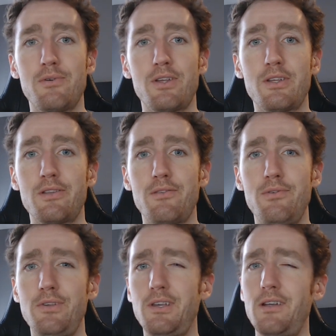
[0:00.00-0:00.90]
and if you
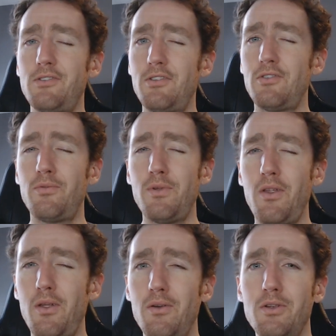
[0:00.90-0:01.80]
got to this
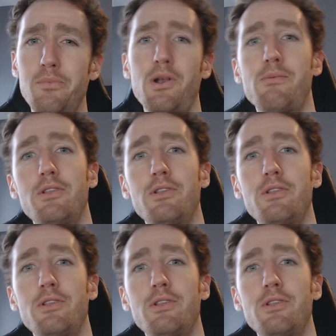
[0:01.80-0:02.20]
video you're probably